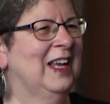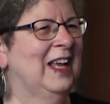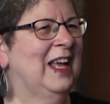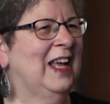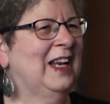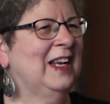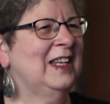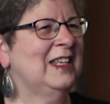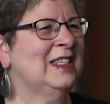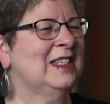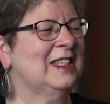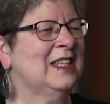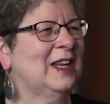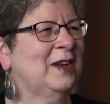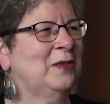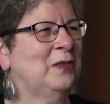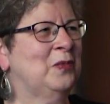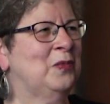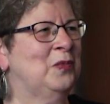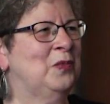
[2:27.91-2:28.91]
And he
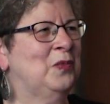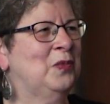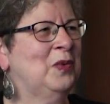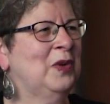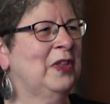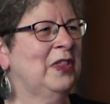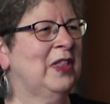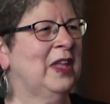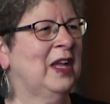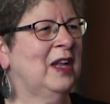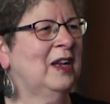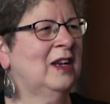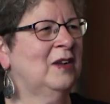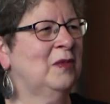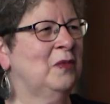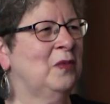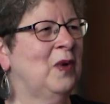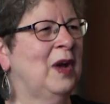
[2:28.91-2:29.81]
said, "Well then,